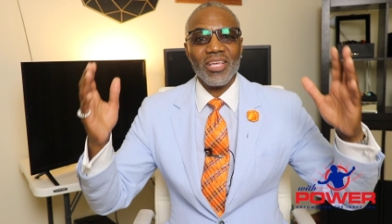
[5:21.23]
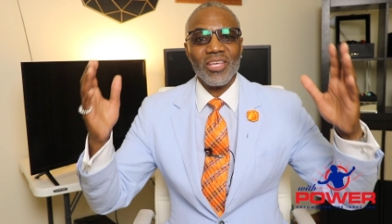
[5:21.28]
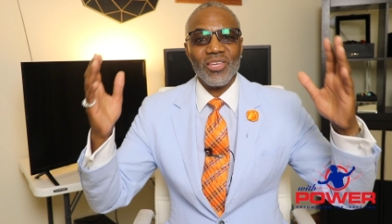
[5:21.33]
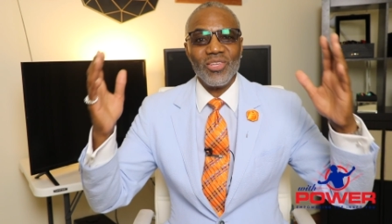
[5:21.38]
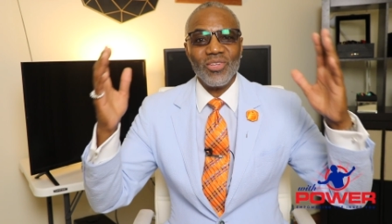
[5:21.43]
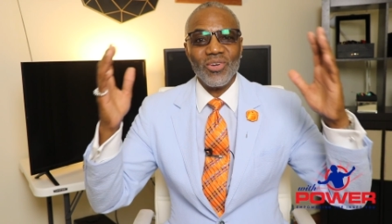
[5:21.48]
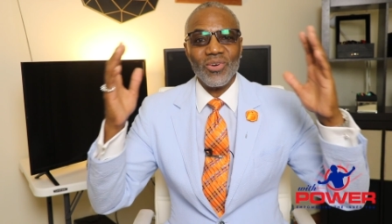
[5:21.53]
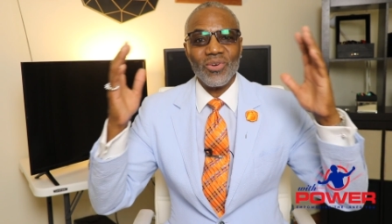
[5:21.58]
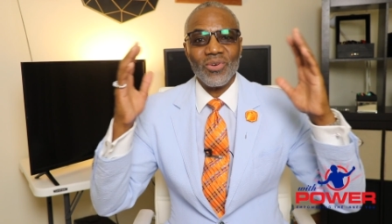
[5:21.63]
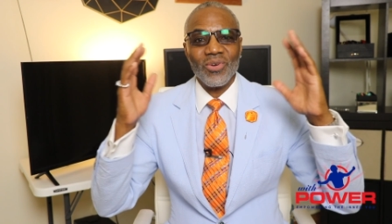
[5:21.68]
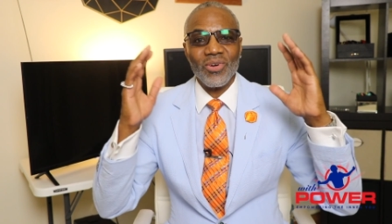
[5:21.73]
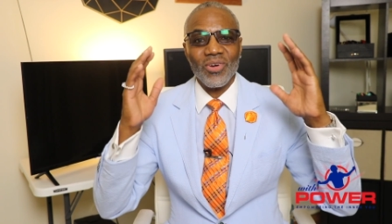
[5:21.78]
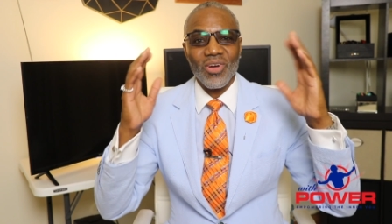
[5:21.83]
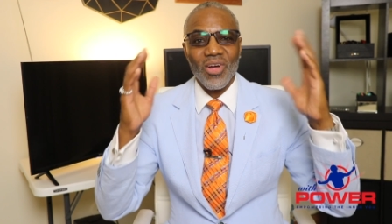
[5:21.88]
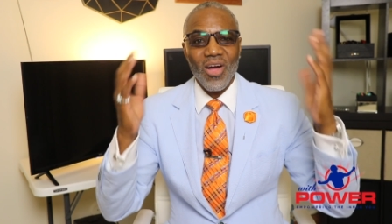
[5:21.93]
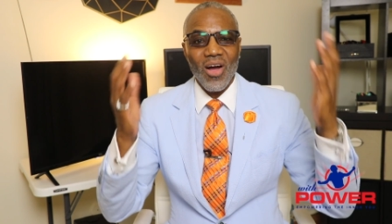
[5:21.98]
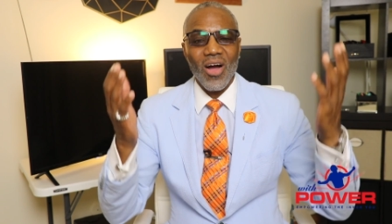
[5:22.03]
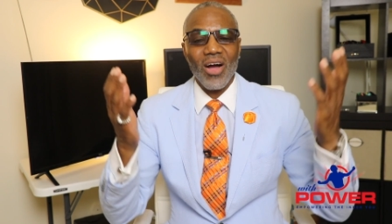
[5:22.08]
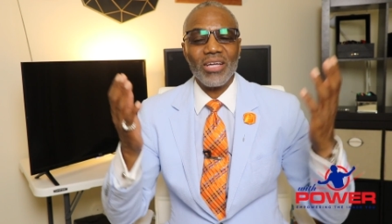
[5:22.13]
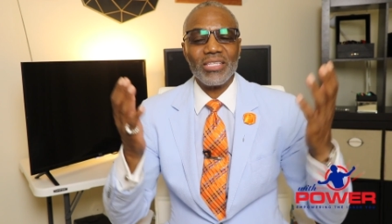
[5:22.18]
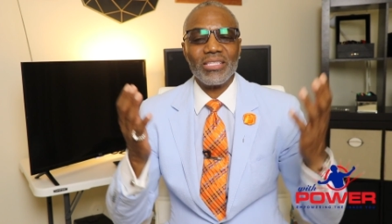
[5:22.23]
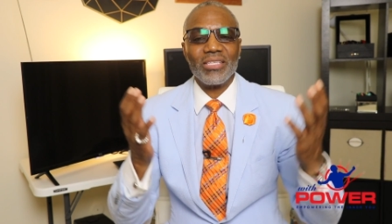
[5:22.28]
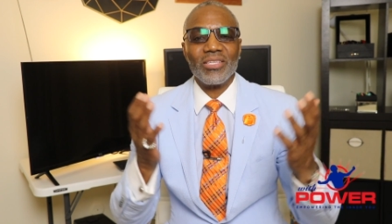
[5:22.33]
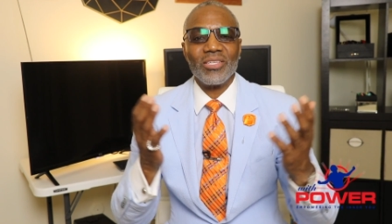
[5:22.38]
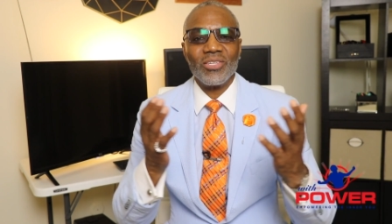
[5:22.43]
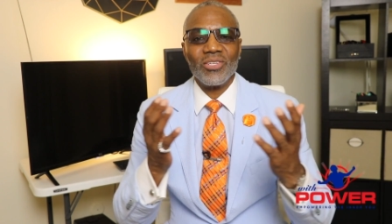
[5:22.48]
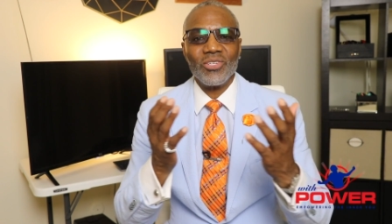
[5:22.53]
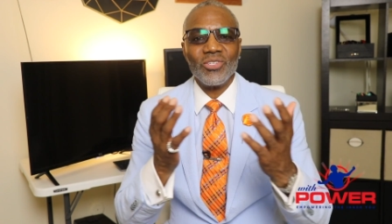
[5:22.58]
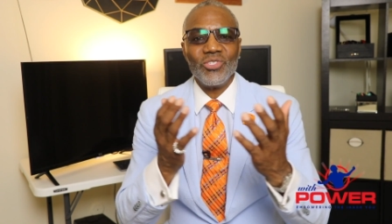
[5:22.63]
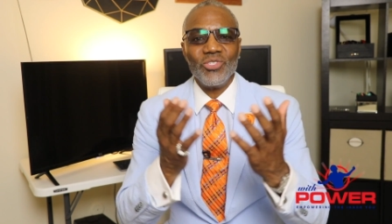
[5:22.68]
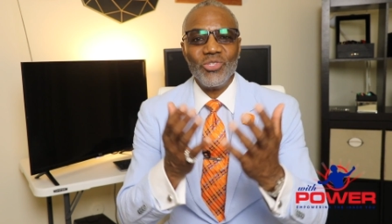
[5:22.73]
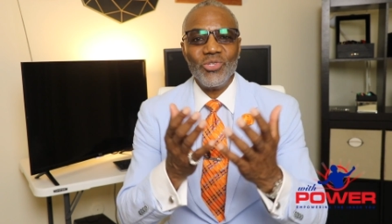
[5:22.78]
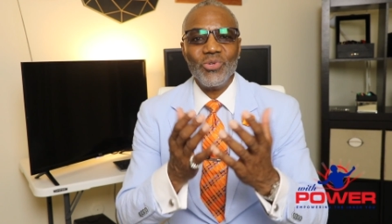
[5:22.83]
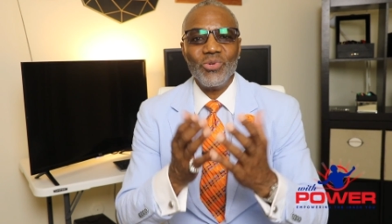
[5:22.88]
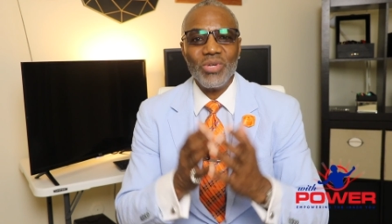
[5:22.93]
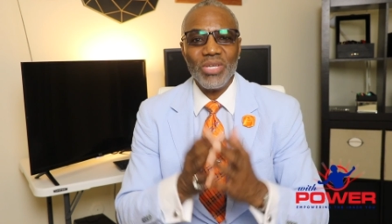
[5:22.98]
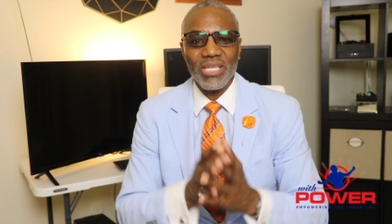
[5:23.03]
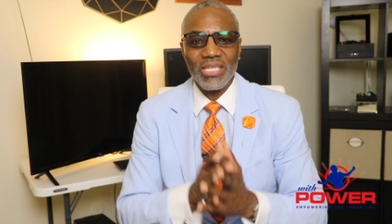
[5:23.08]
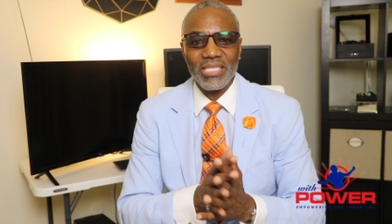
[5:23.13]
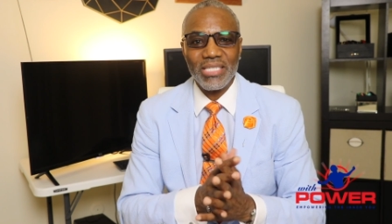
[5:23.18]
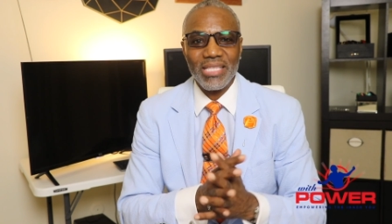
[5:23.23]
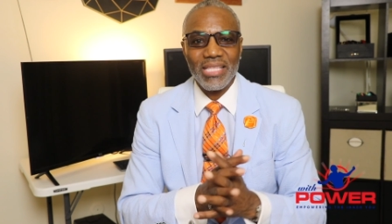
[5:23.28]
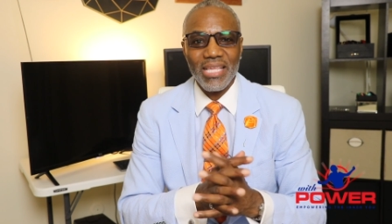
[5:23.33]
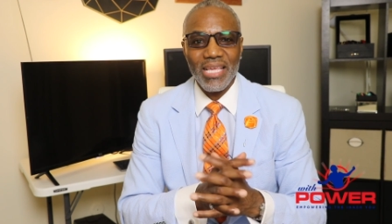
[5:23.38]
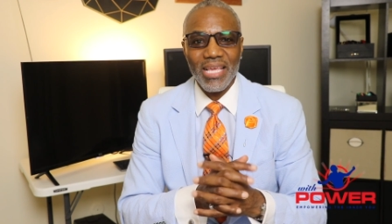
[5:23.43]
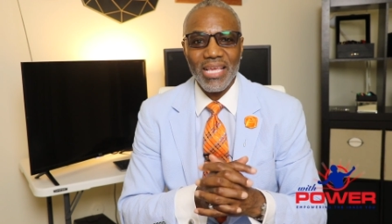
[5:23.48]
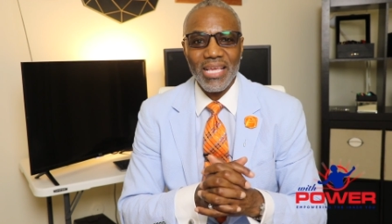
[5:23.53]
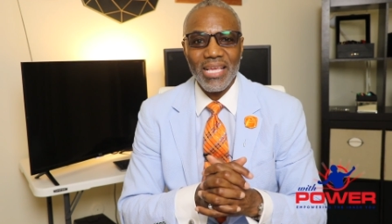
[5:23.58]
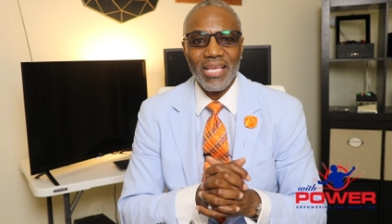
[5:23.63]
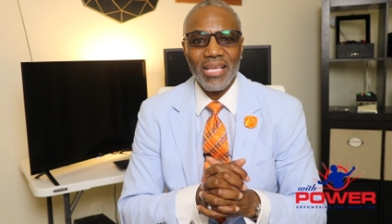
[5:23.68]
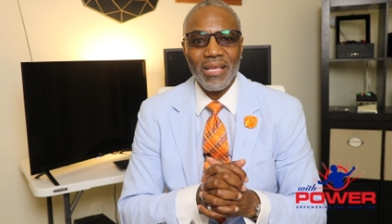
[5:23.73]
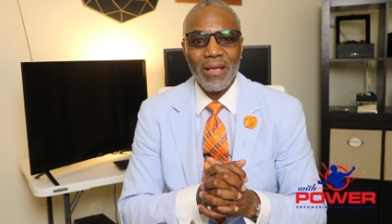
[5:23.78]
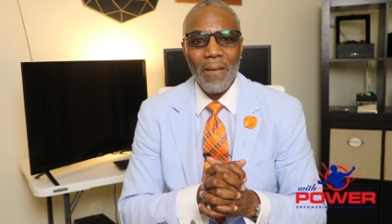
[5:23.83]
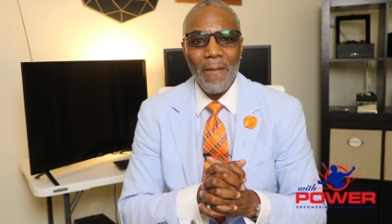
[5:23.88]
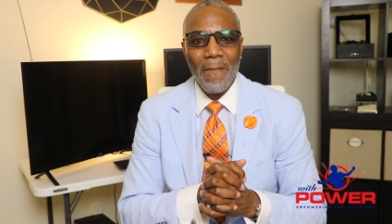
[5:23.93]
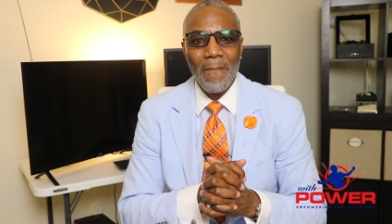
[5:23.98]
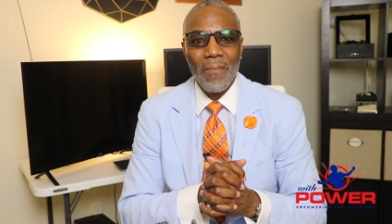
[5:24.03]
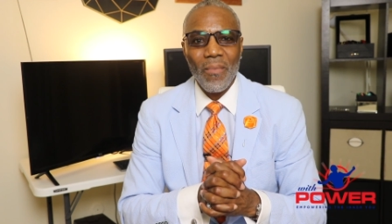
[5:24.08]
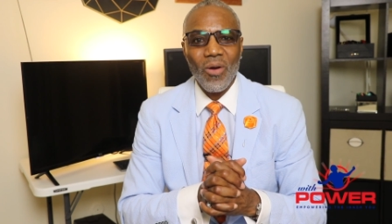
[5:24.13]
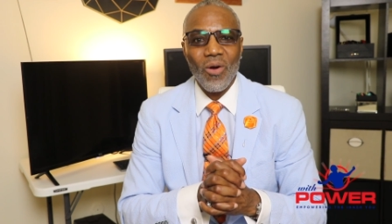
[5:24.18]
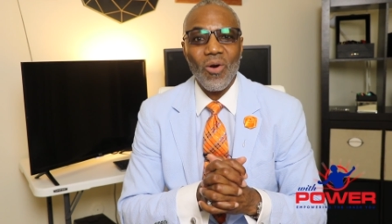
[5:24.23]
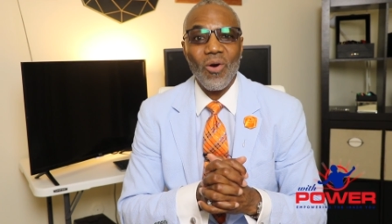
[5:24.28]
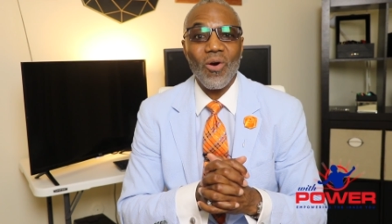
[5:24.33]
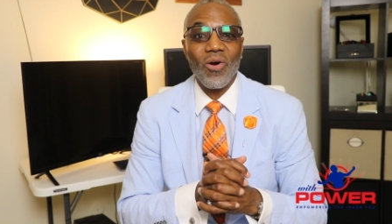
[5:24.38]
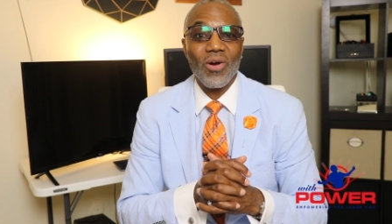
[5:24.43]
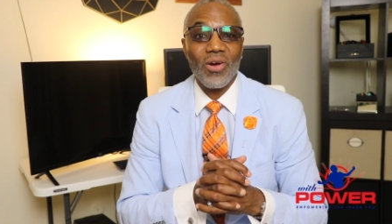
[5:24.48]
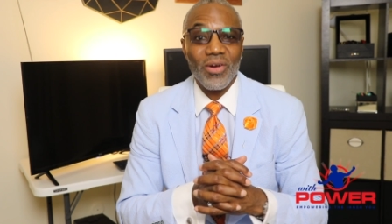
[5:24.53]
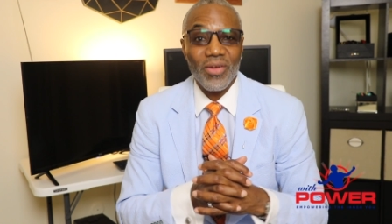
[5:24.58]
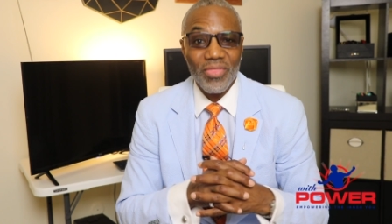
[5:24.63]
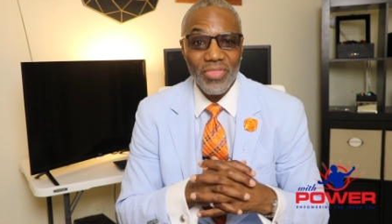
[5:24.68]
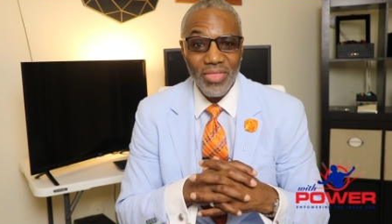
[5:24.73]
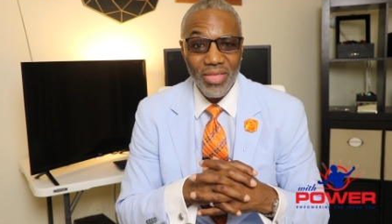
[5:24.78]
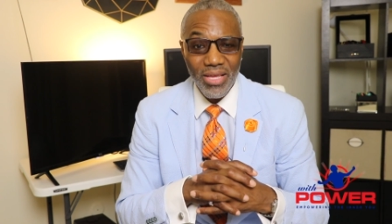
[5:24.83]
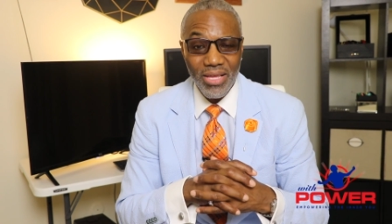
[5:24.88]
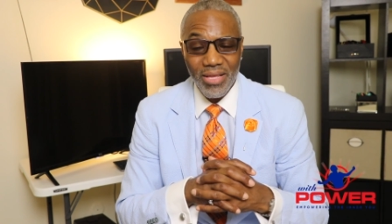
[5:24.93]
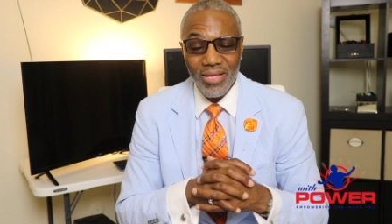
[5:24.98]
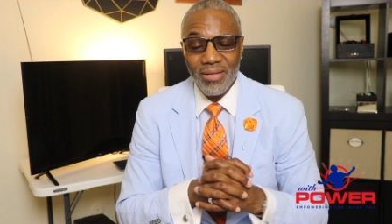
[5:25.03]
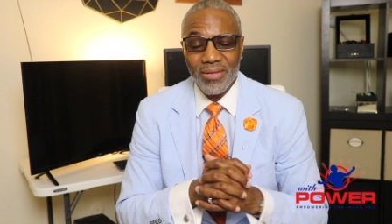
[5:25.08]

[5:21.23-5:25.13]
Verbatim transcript: you know, God do his thing or her thing.